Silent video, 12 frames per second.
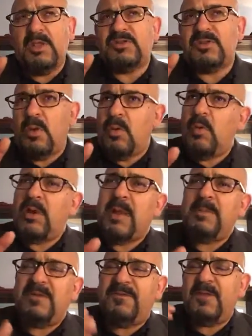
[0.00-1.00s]
So what
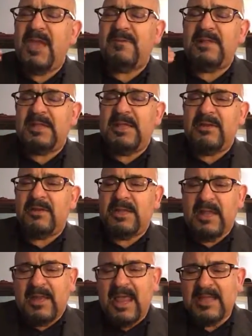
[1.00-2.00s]
I mean, if you have a leader
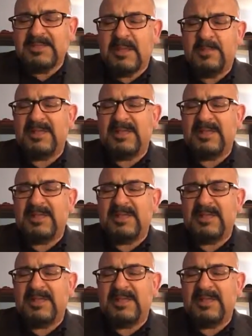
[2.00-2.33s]
that has that